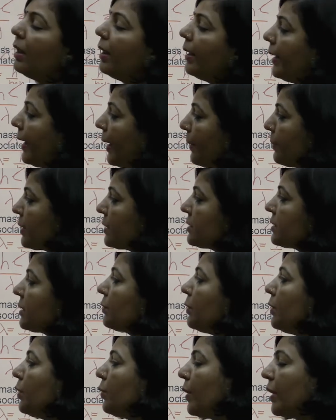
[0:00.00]
lambda is
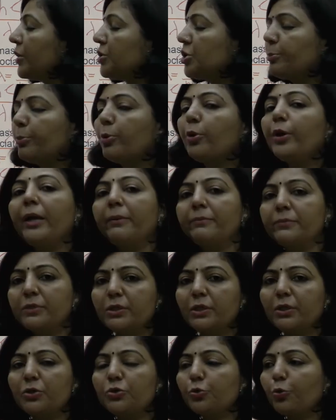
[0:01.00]
equal to h upon
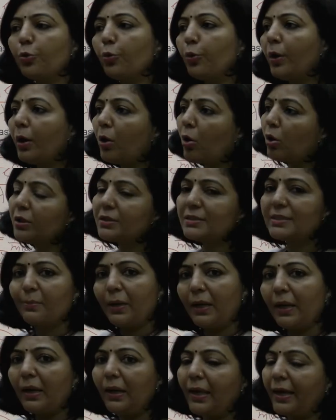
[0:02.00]
mc. So, on the
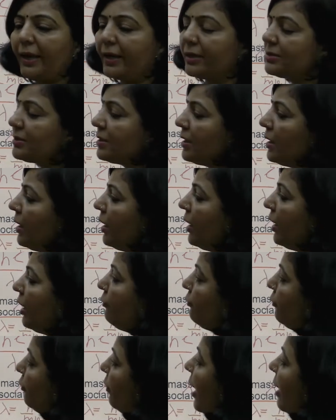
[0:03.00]
similar lines,
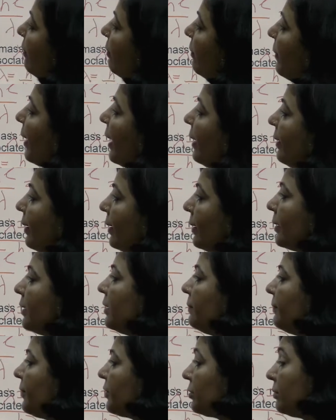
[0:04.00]
if you have a particle
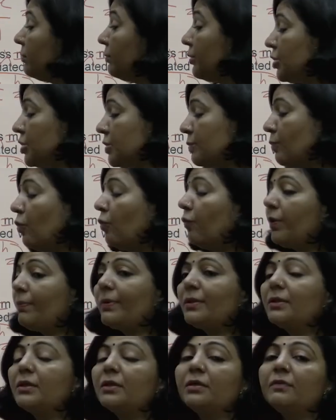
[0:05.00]
which is moving
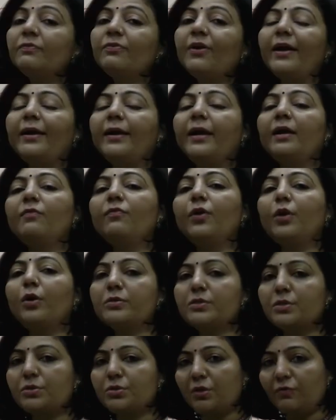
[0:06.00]
with the finite
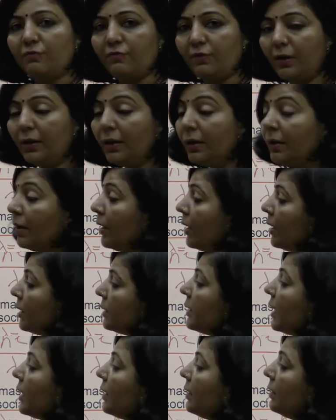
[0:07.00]
velocity v,
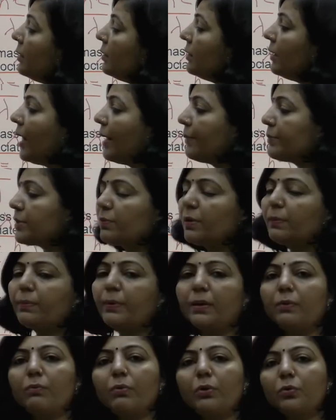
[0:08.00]
then lambda will be
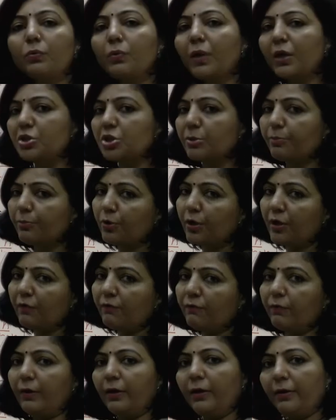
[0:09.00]
equal to h upon
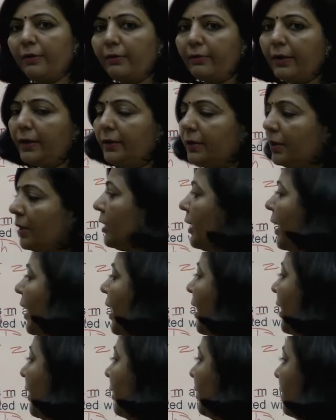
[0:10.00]
mv, right.
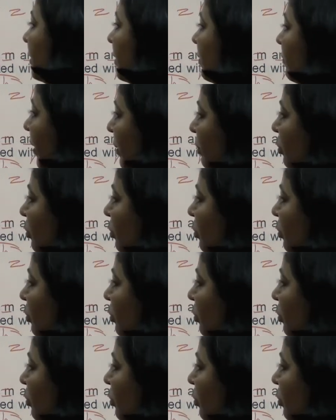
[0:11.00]
And uh, one